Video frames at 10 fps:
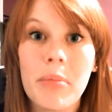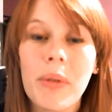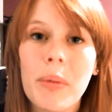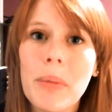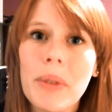But
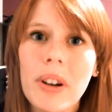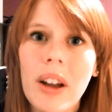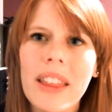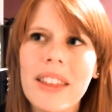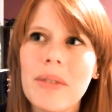remember,
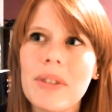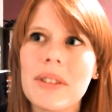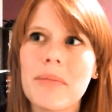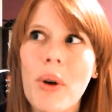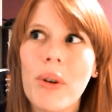I think it was
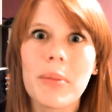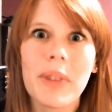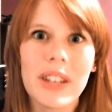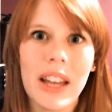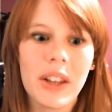in
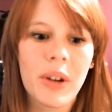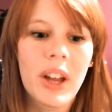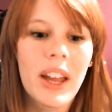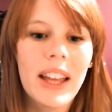Pokemon Yellow,